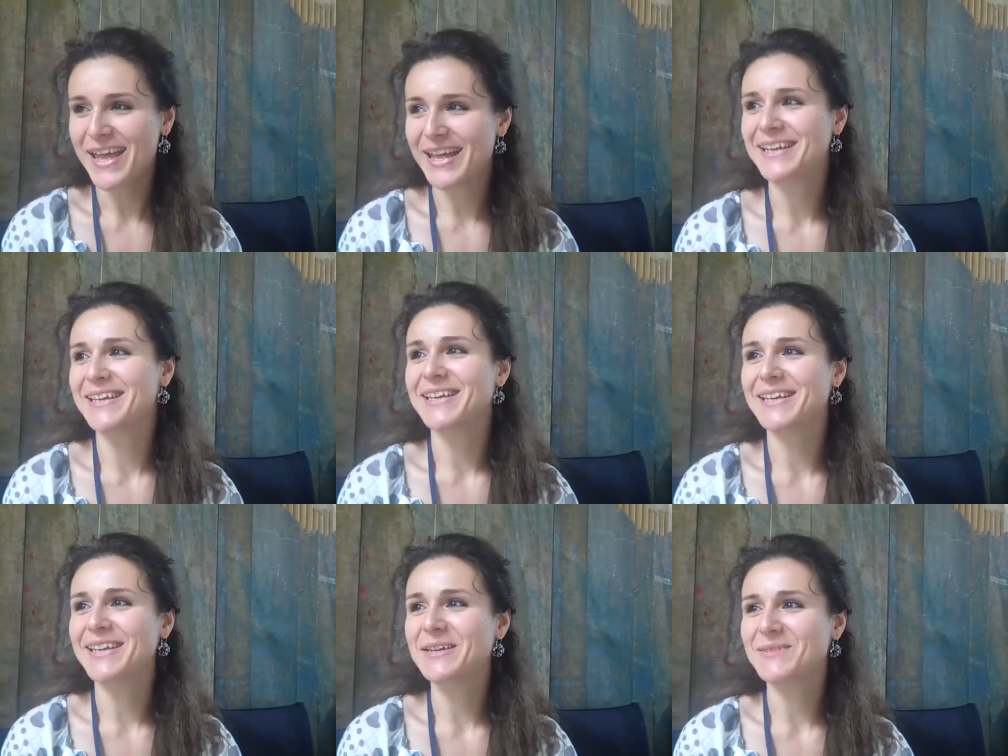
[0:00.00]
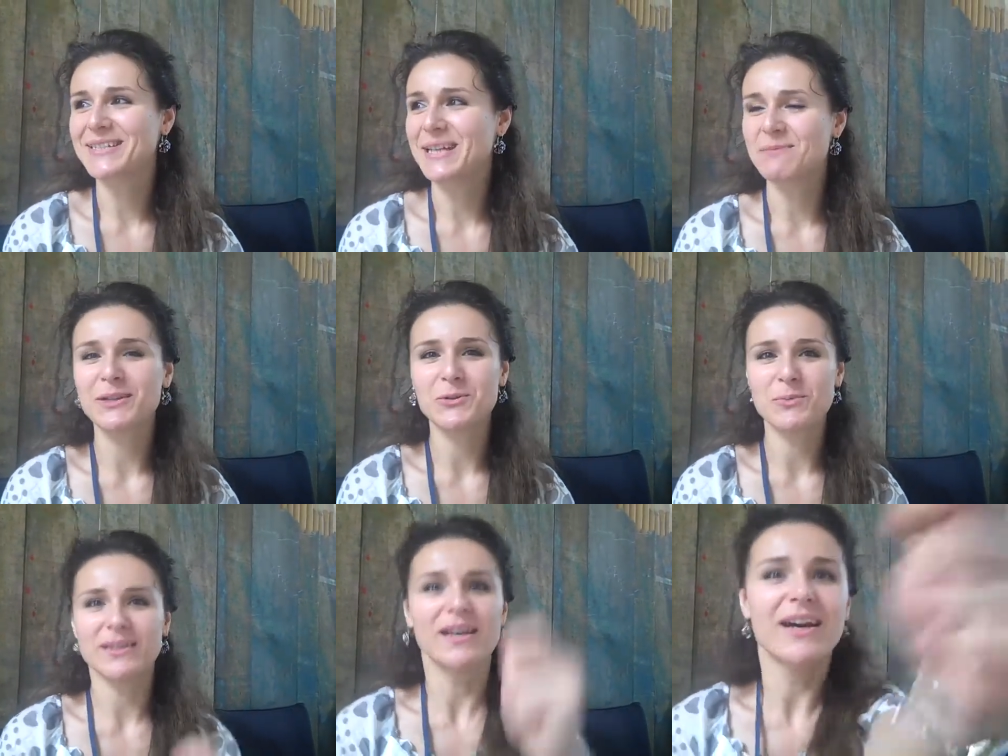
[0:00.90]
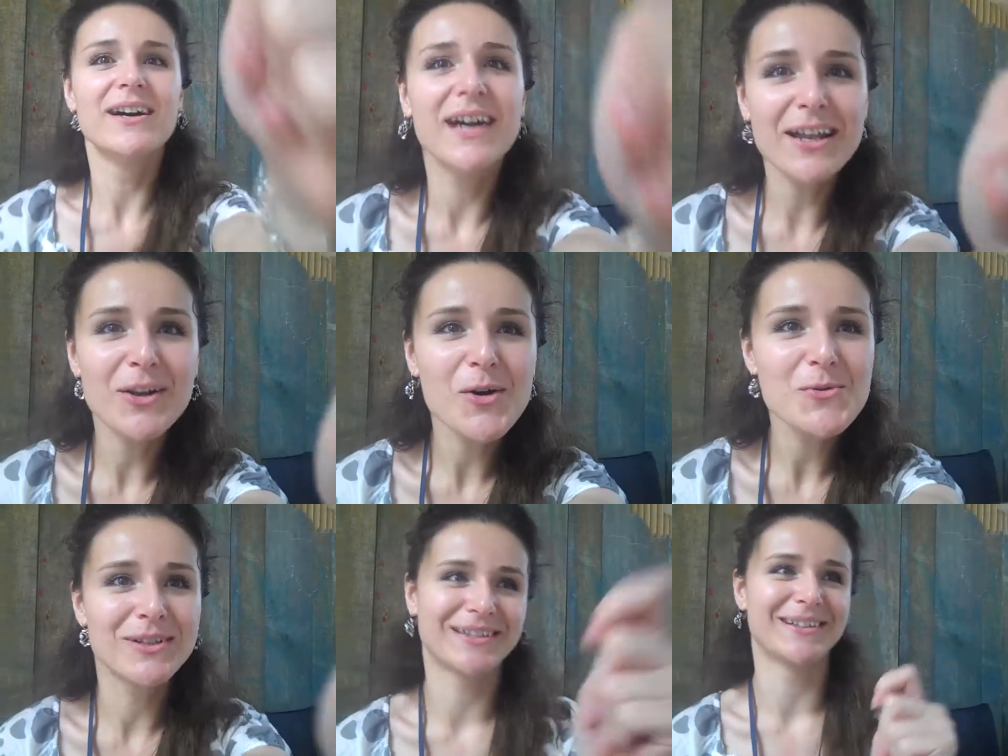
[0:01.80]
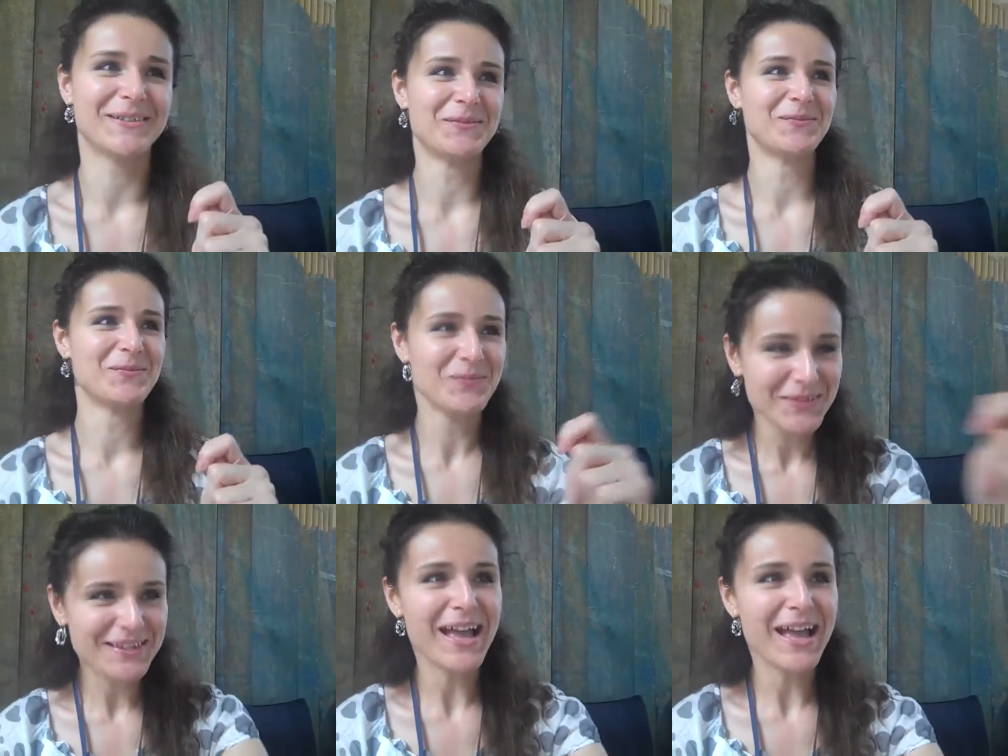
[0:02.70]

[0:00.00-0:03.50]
And he, he was coming to me, uh, hello, um,